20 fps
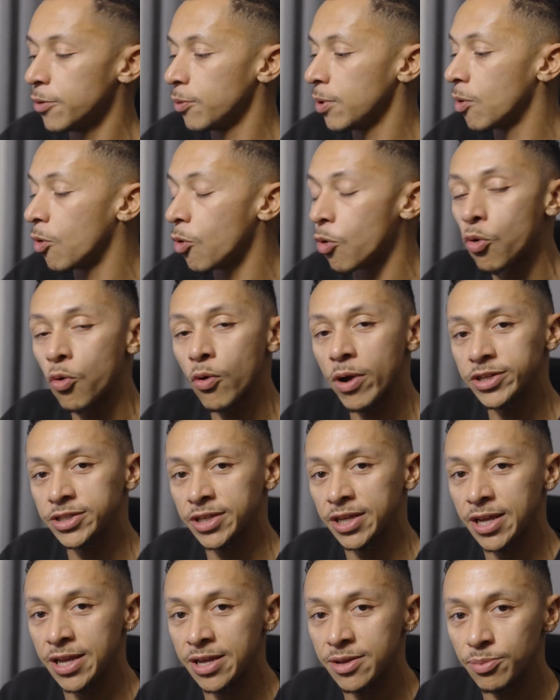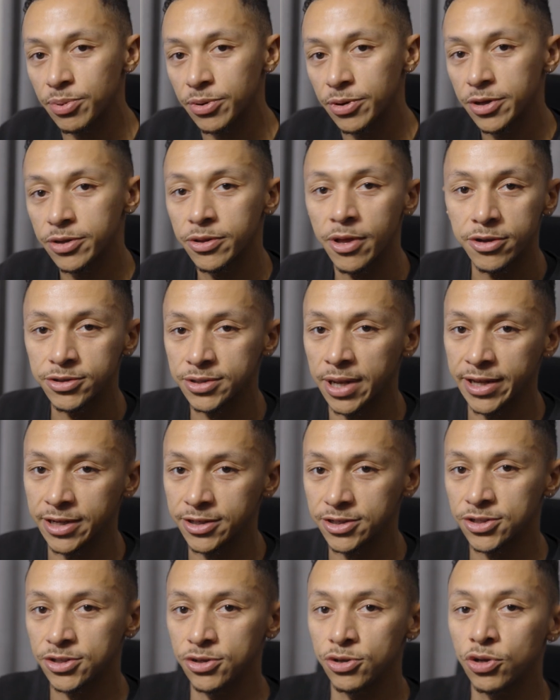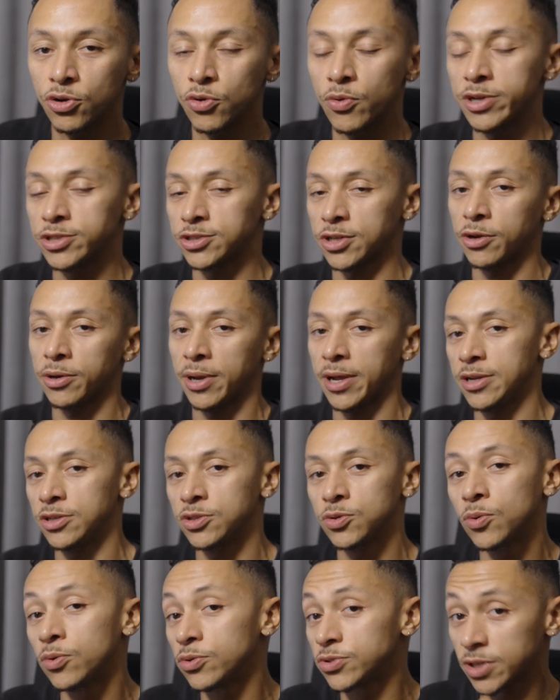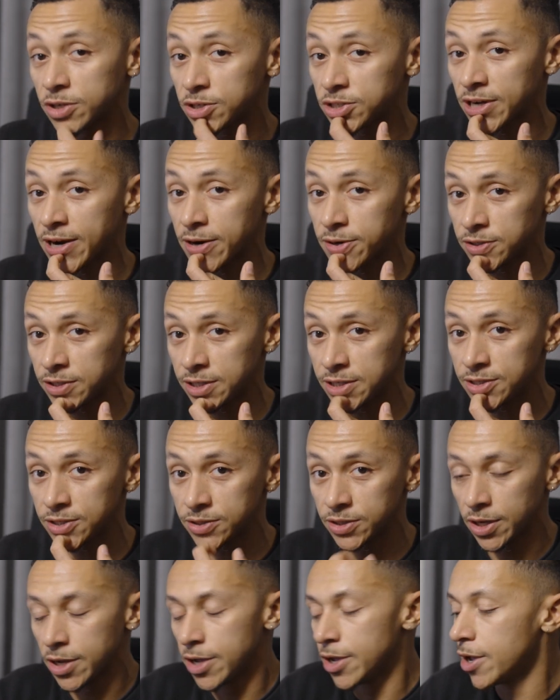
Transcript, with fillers: We will always keep those links so you can always donate towards those charities.